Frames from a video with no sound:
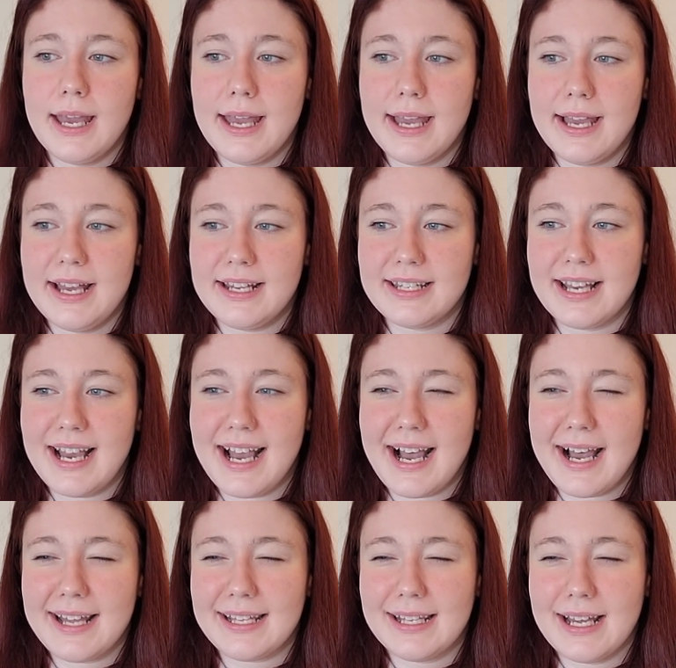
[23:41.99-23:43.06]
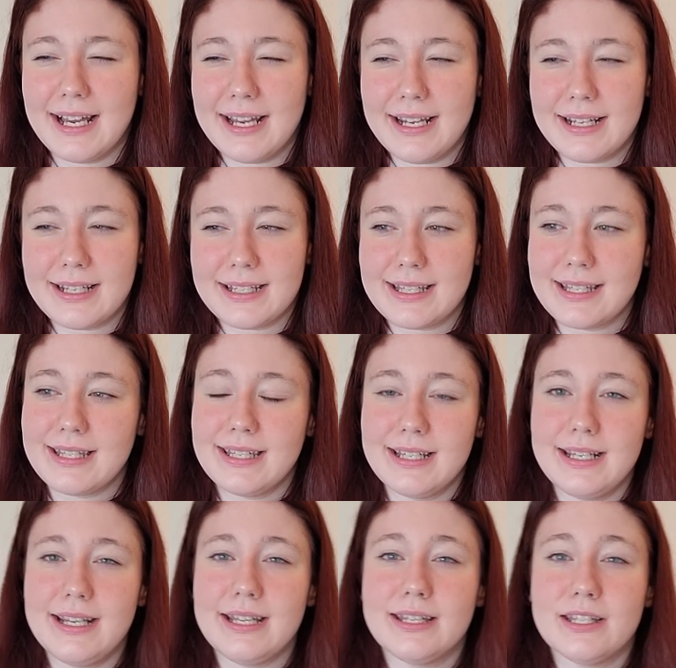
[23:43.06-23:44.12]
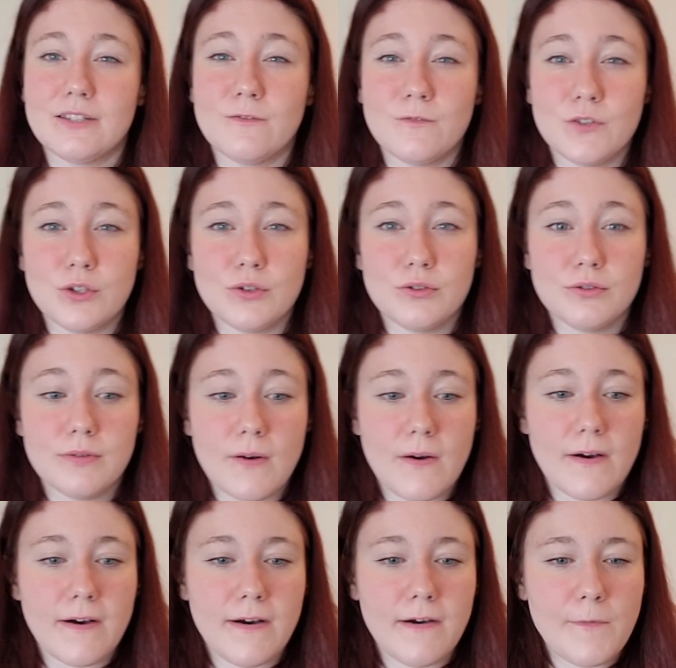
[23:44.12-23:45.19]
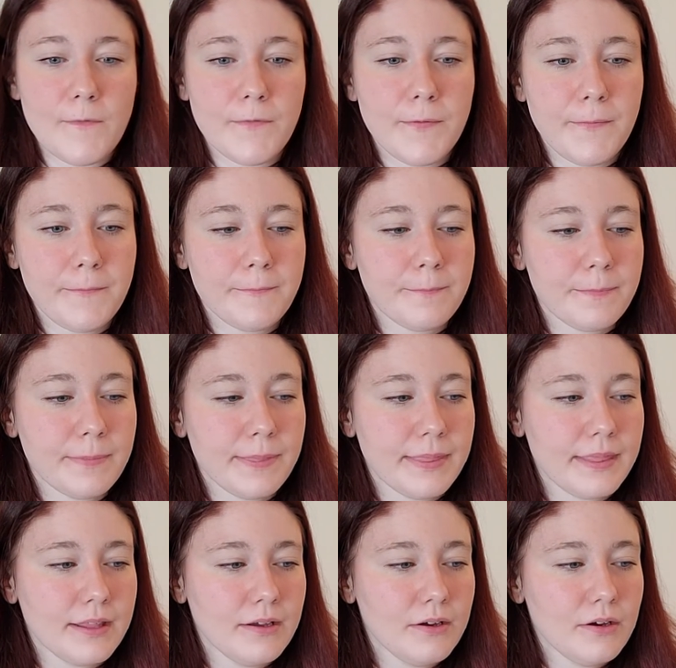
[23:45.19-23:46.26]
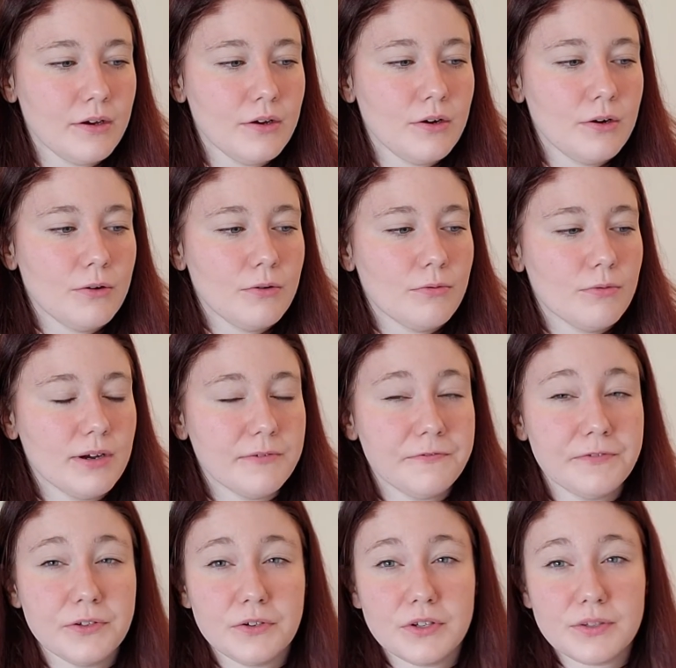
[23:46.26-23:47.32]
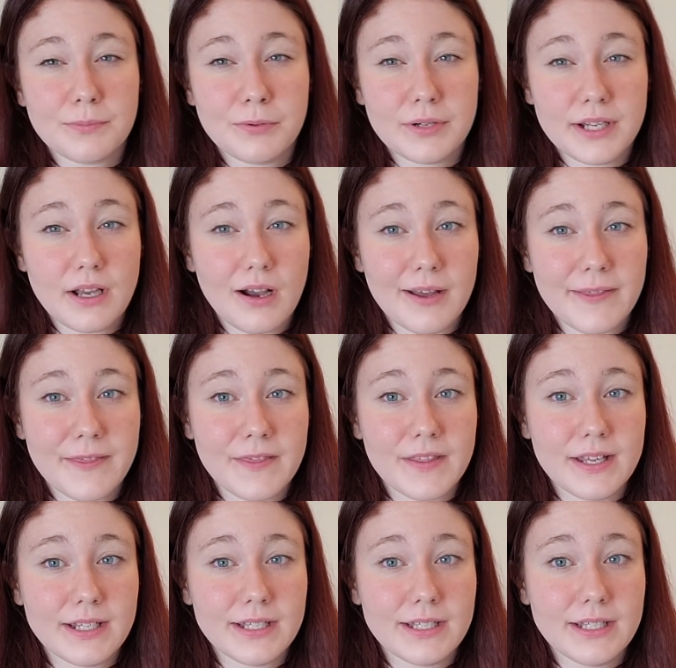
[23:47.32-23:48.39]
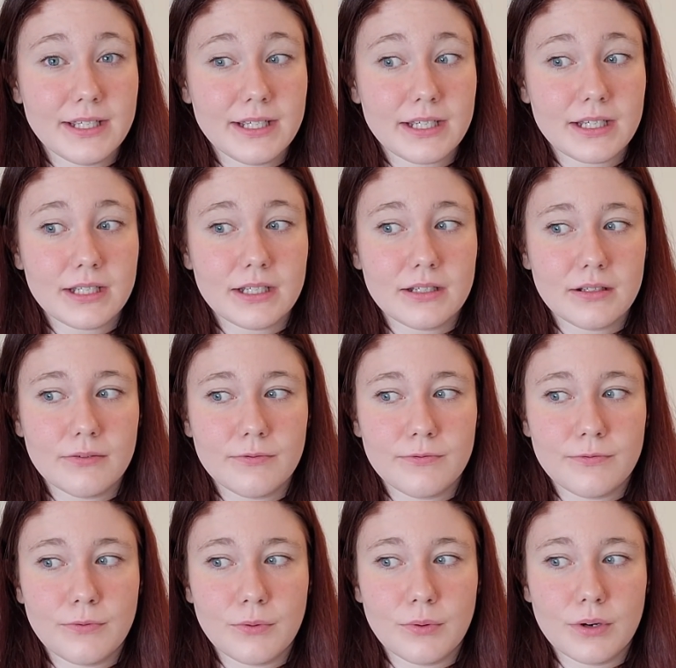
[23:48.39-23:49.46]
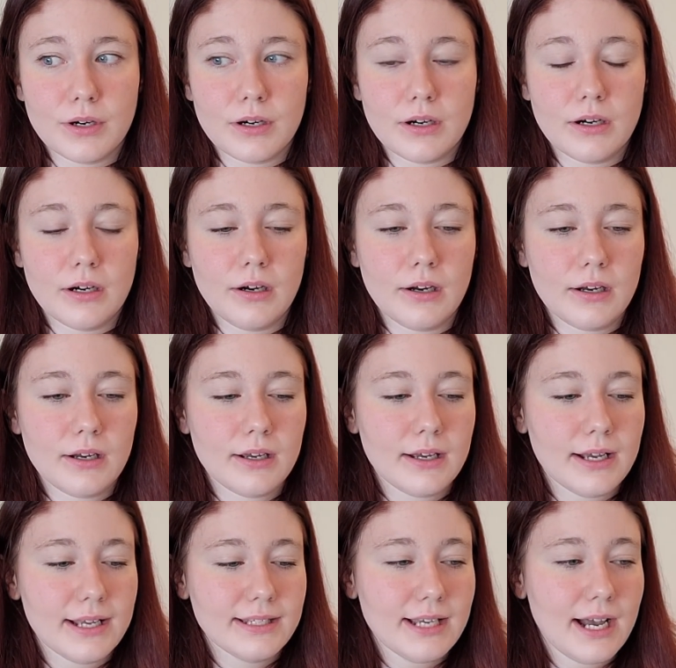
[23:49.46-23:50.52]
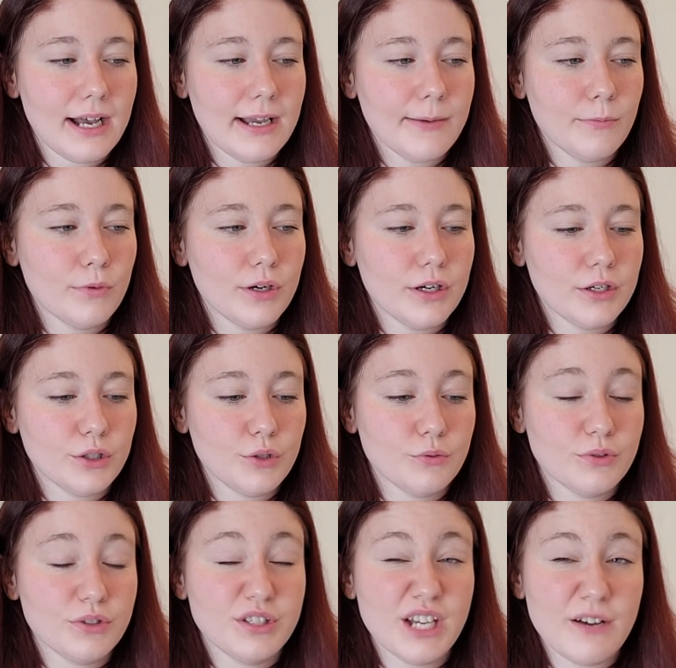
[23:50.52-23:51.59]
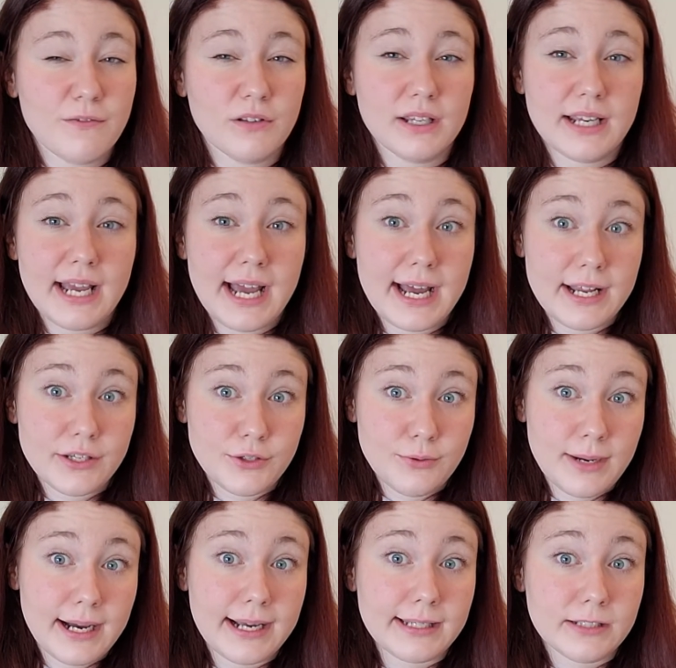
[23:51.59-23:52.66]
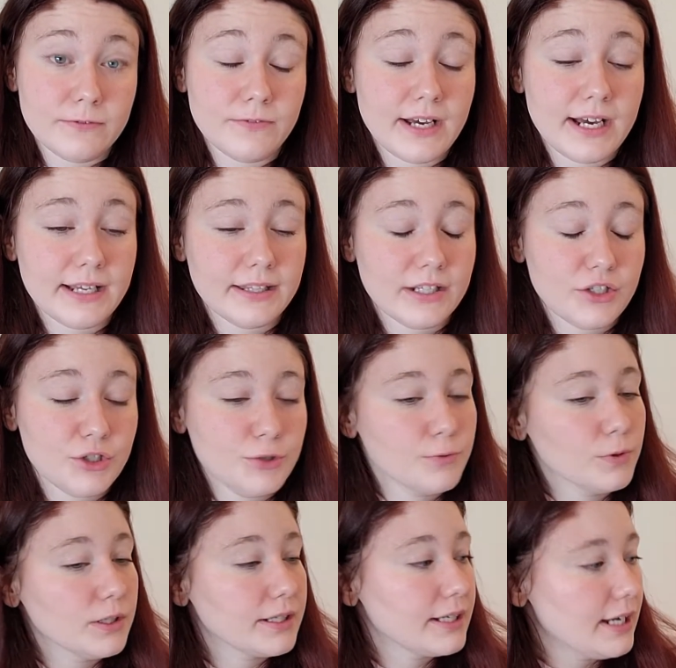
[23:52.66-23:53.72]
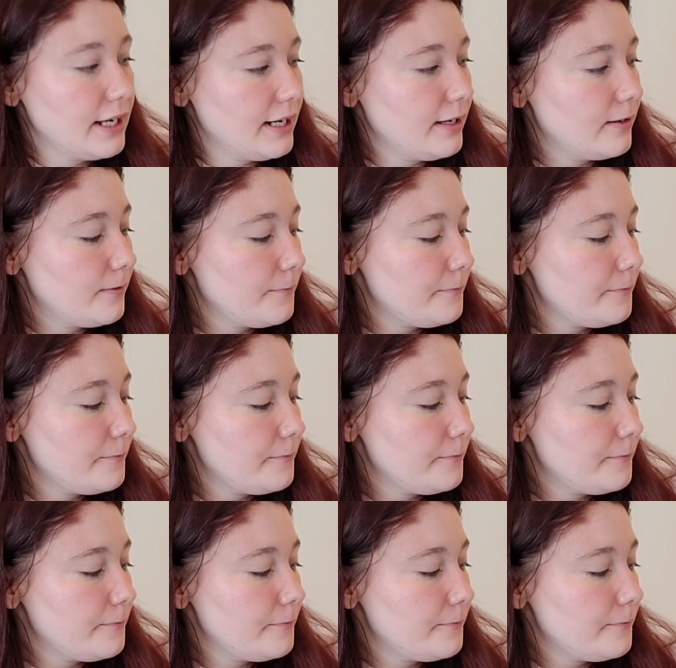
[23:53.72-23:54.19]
And I like seeing this view of what feels pretty authentic for a time where you definitely had to hide the fact that you were gay.